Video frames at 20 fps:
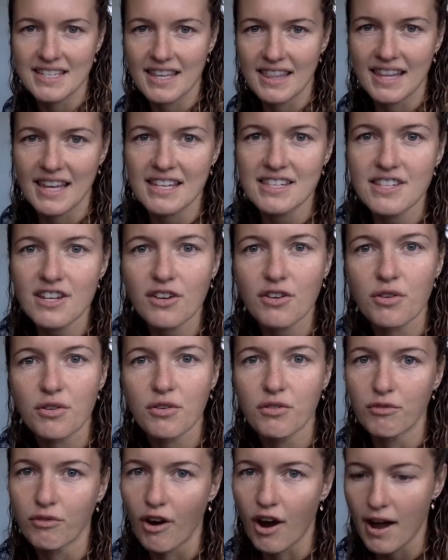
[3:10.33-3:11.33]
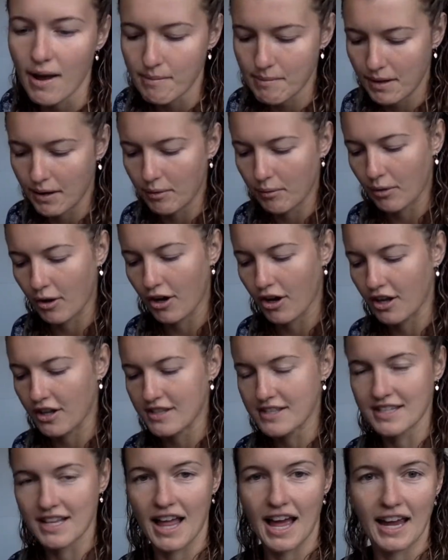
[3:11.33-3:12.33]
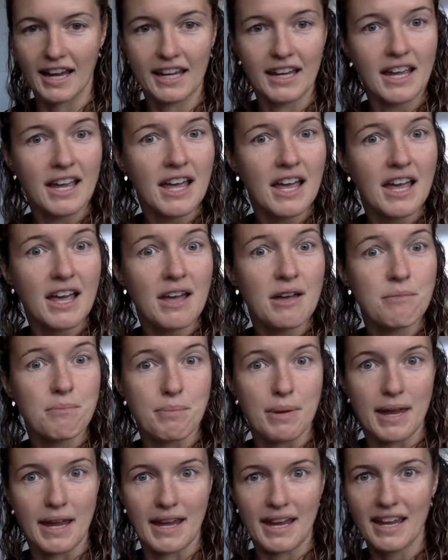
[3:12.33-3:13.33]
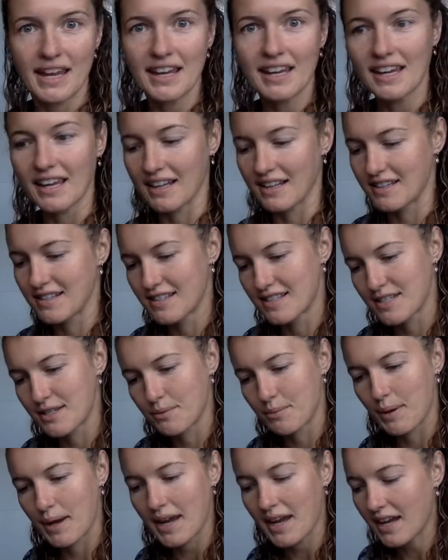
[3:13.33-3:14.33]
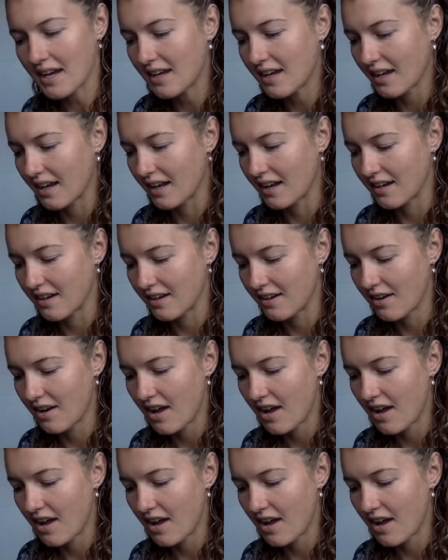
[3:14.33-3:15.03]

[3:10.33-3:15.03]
And these are called rhyming words, like pig and swig and